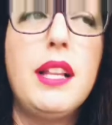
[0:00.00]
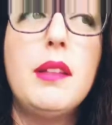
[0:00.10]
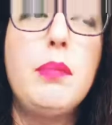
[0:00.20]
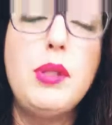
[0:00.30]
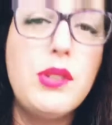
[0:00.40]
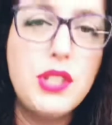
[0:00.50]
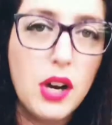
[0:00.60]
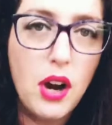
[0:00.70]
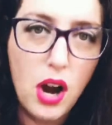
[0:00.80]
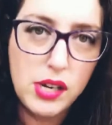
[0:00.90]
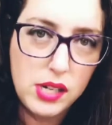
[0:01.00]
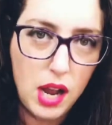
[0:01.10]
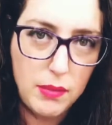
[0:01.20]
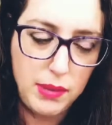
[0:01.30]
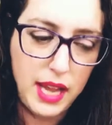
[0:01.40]
Blue Star Arts
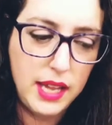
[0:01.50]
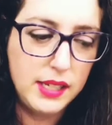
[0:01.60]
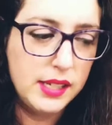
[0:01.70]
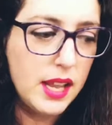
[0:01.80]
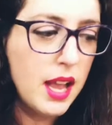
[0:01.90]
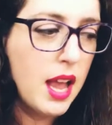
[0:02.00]
Complex,